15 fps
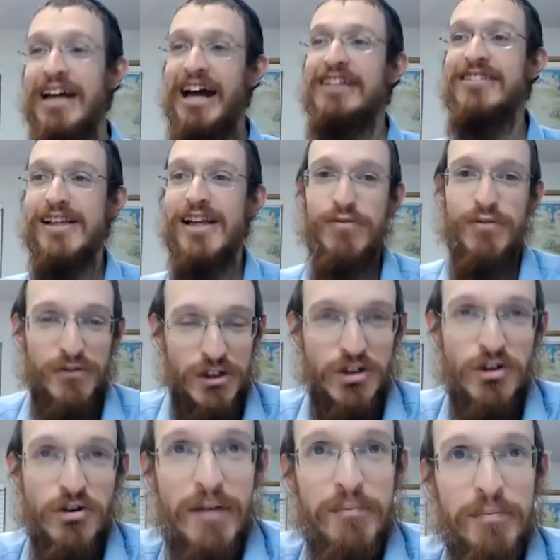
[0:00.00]
at the level of your
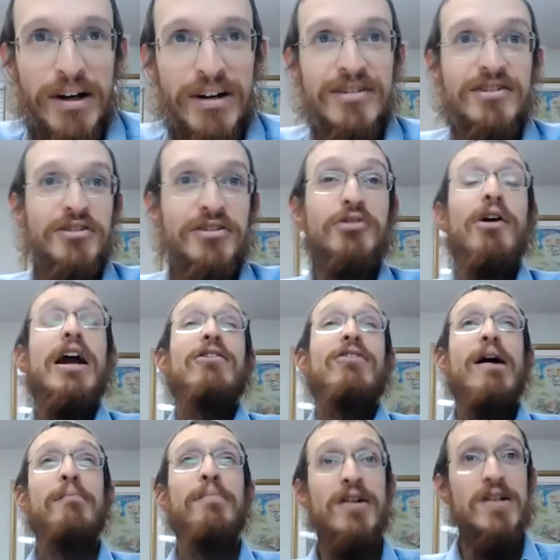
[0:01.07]
grandparents or
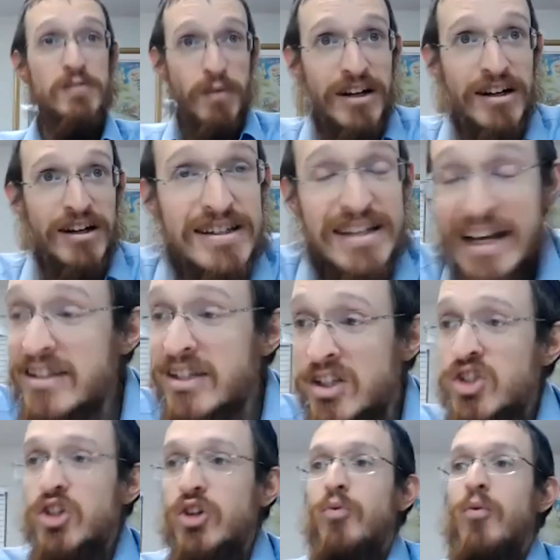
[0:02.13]
great-grandparents. But in a sense, in
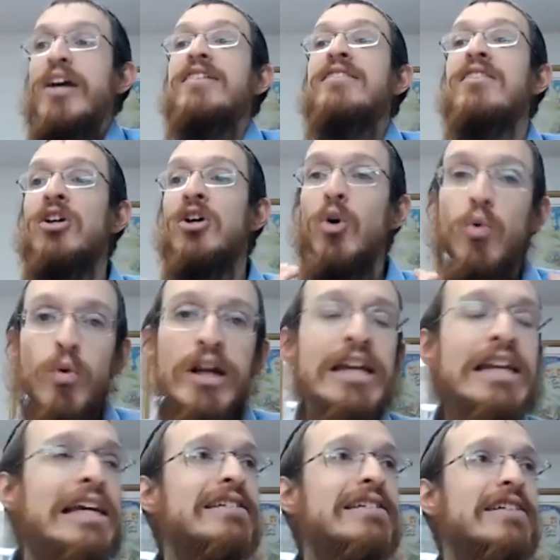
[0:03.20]
certain ways, we
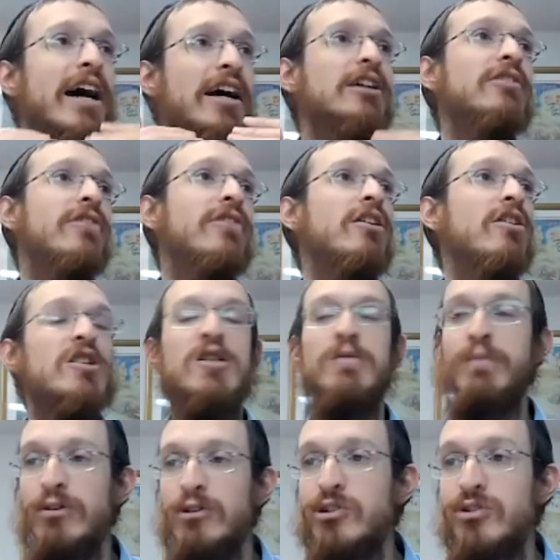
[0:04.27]
need to elevate our
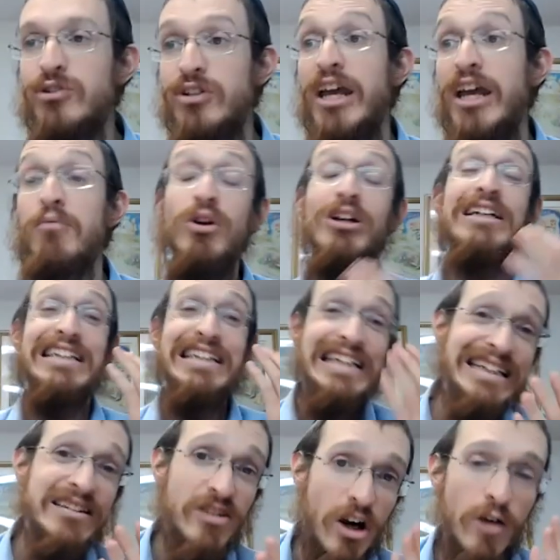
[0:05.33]
spiritual game, or at
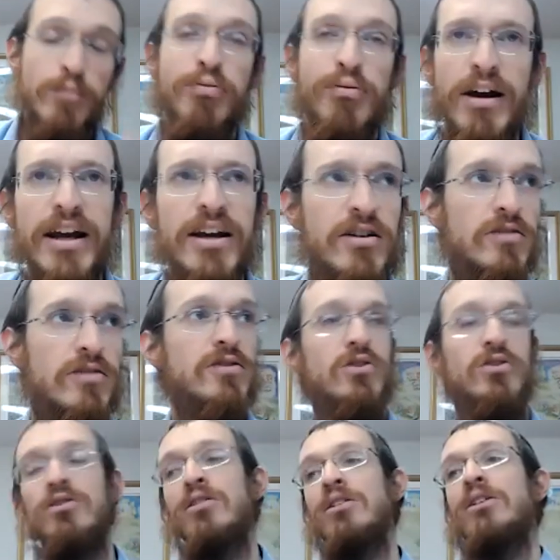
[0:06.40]
least our
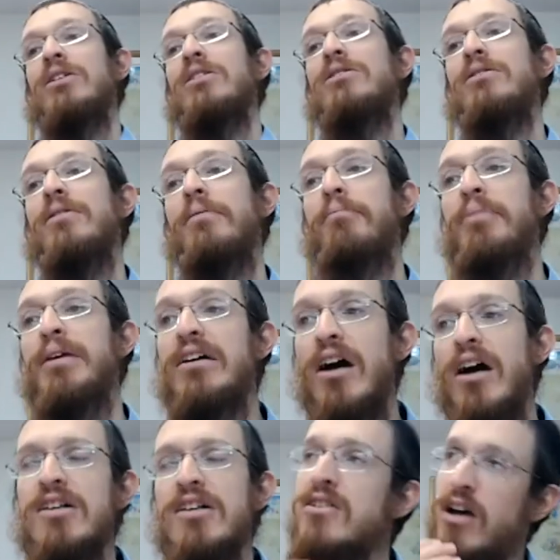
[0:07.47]
prayers,
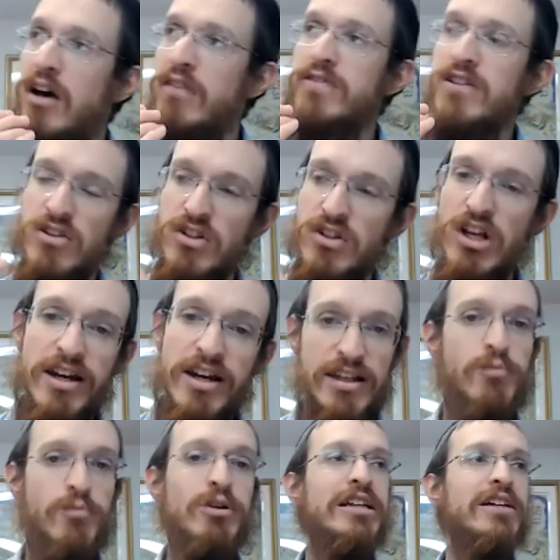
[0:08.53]
because of the society
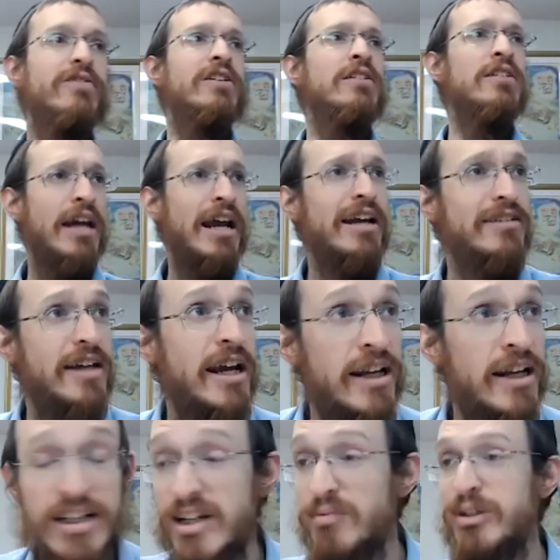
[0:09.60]
that we live in and the day and
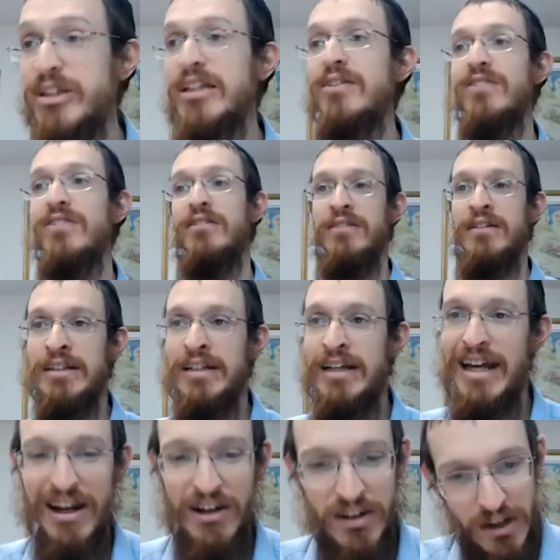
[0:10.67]
age that we live in,
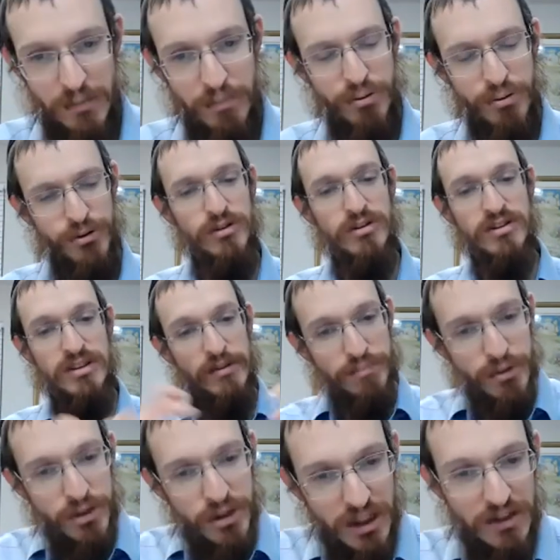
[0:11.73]
and the pulls that
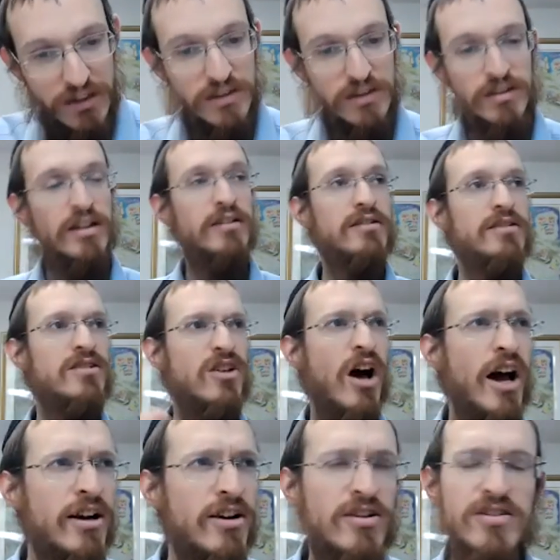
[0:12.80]
pull us, and the
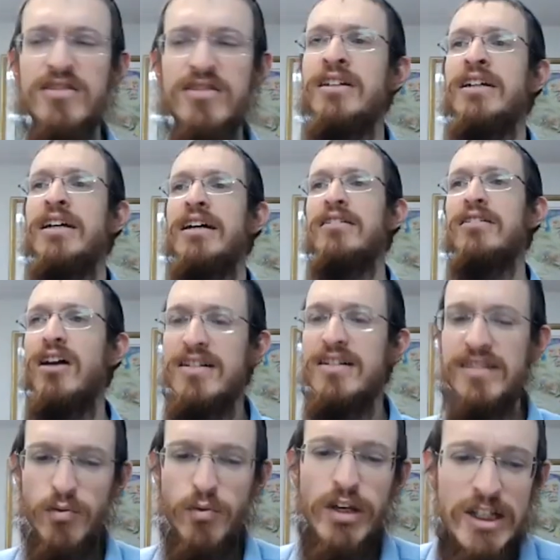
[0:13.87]
desires and the lusts
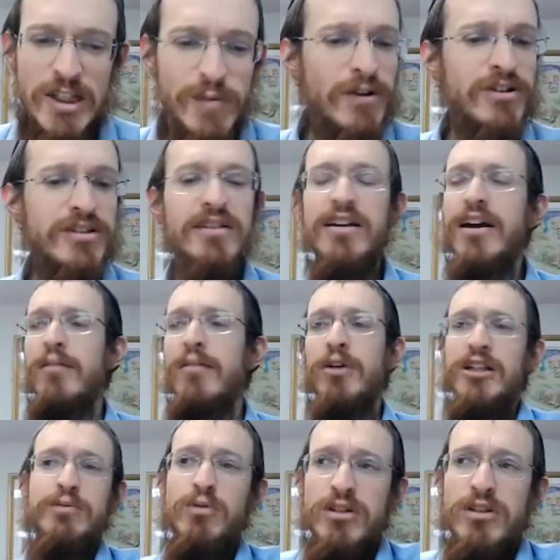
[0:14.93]
that we experience today are
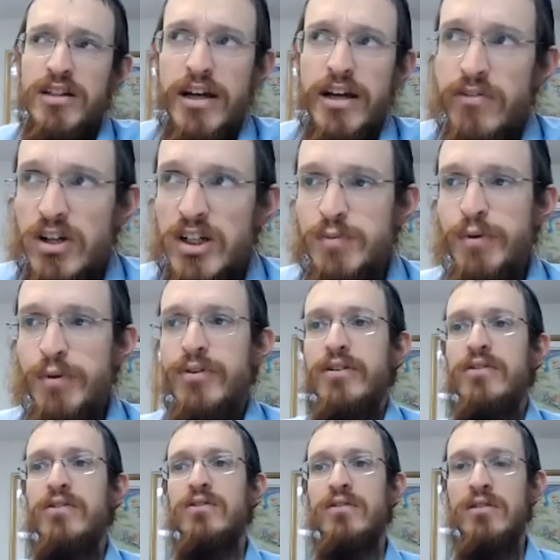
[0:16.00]
much more than they ever
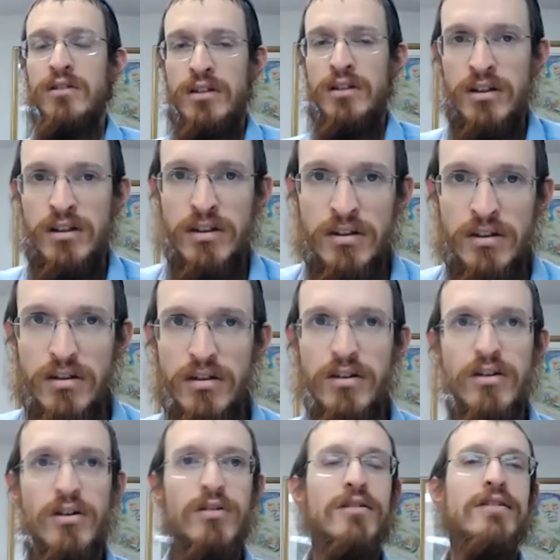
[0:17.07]
experienced.
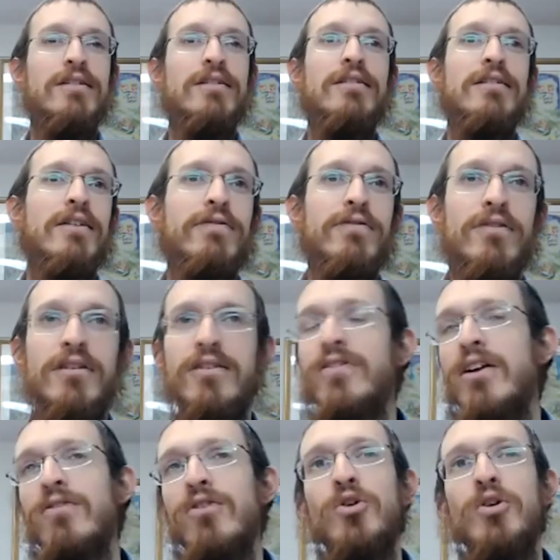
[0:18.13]
If
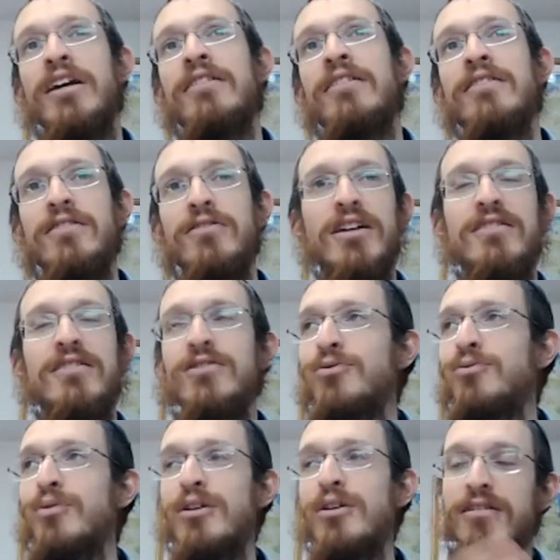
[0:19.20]
you ever go to England, you get
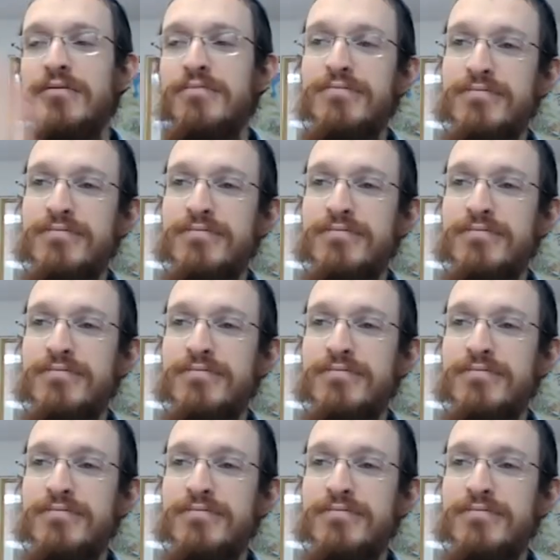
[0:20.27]
to I